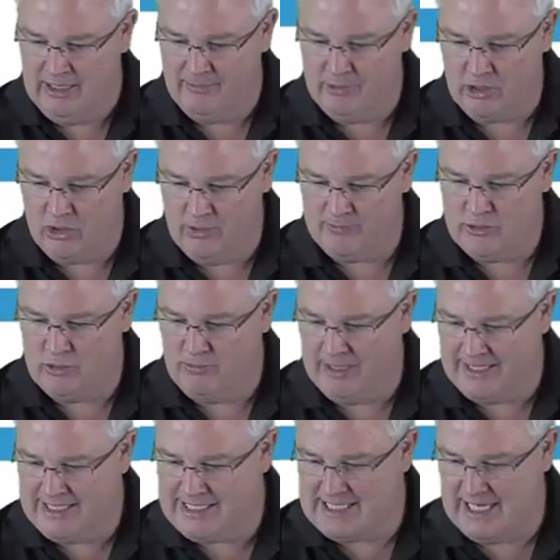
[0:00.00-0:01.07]
I'm going to go up to
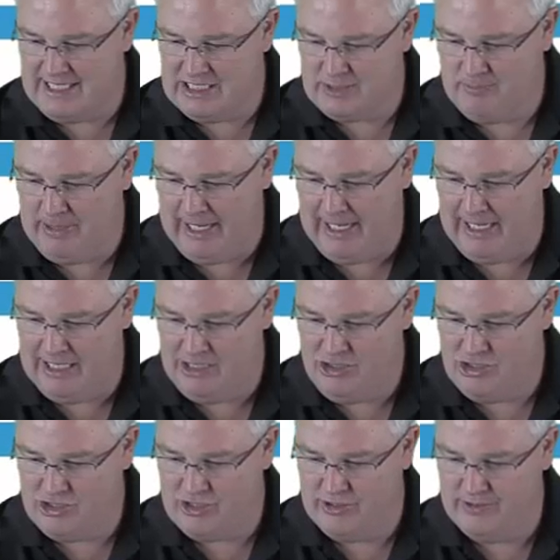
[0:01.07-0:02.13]
my sites
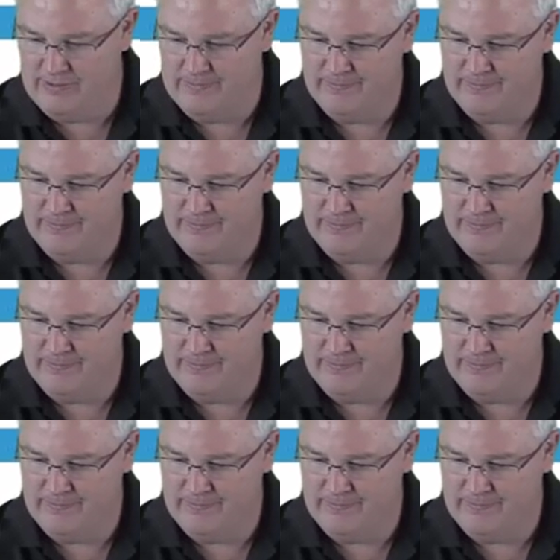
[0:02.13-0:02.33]
page.